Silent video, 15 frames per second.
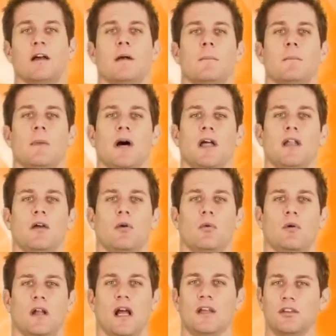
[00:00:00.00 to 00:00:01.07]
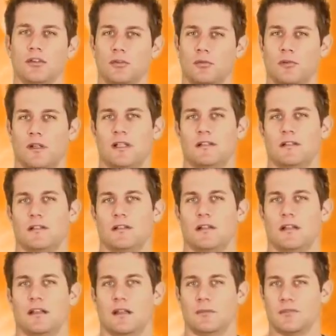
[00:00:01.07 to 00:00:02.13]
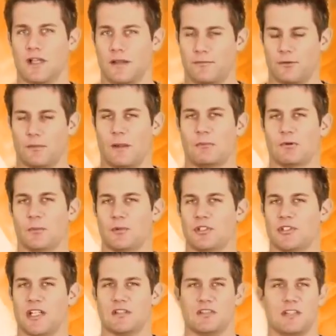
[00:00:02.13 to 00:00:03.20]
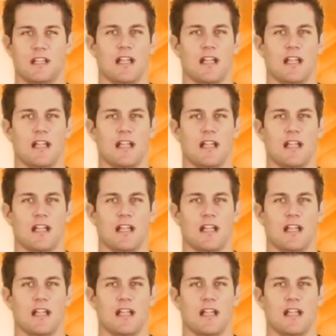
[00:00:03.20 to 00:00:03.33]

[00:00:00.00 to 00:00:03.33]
but what I do when it comes time for a member appreciation day,